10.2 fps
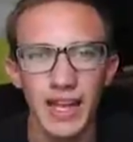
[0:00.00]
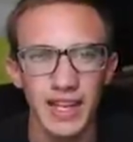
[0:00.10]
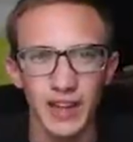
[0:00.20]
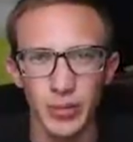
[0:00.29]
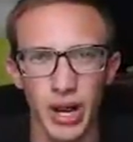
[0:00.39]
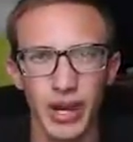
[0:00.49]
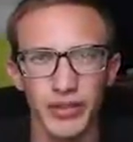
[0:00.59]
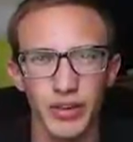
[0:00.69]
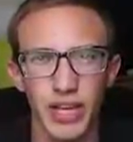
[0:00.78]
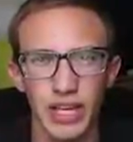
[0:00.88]
edited
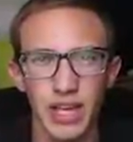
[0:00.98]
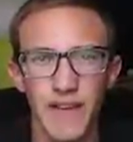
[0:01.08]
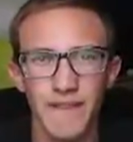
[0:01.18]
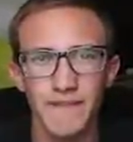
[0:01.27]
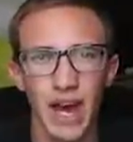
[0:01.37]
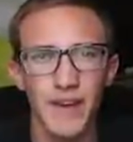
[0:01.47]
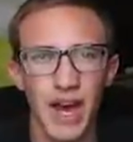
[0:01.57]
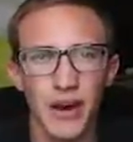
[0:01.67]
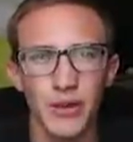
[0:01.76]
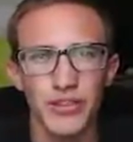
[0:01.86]
probably for like 5
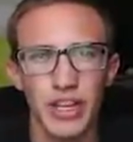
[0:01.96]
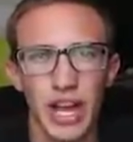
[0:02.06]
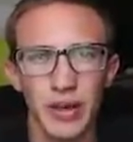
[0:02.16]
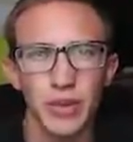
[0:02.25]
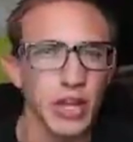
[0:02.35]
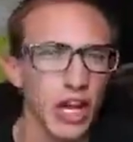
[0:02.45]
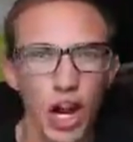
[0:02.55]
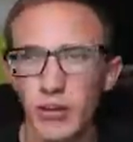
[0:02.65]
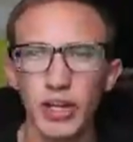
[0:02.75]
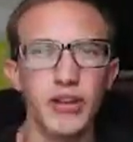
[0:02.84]
hours today to be like,
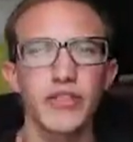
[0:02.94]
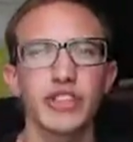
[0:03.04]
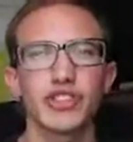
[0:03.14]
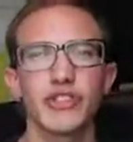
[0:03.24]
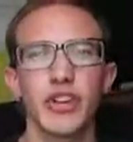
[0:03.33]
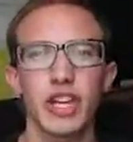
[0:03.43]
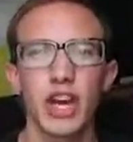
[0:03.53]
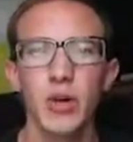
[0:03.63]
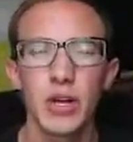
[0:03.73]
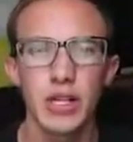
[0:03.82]
alright, I'm gonna finish this
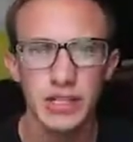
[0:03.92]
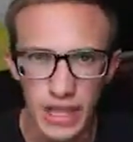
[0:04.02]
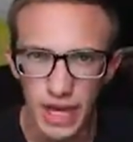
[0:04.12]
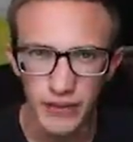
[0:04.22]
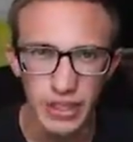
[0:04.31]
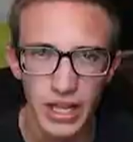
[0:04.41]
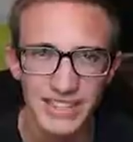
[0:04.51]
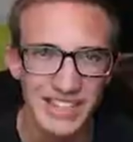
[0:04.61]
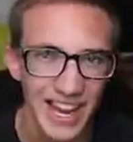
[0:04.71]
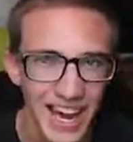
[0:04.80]
video. Then I
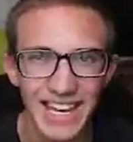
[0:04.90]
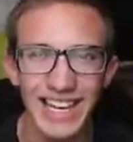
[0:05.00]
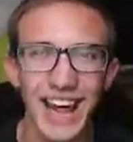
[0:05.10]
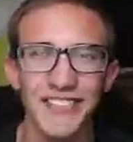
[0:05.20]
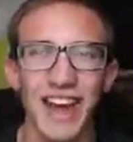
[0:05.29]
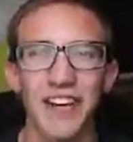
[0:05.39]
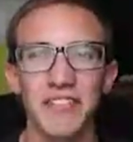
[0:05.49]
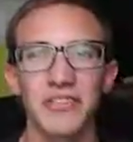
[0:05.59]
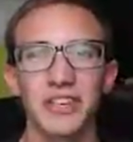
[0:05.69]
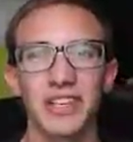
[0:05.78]
realized that I didn't have
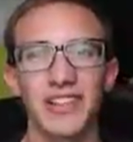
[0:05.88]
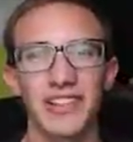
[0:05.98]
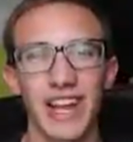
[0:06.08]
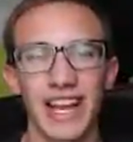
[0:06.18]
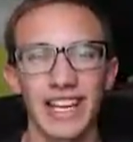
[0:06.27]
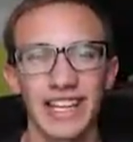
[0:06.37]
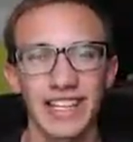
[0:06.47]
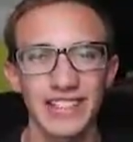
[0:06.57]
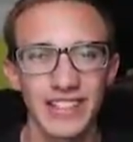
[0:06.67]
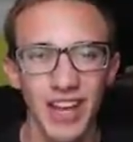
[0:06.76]
half the footage that I
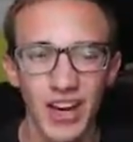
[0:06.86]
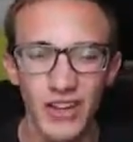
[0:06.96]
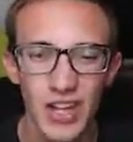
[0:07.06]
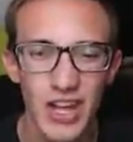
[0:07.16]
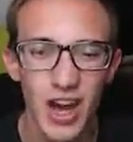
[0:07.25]
needed, so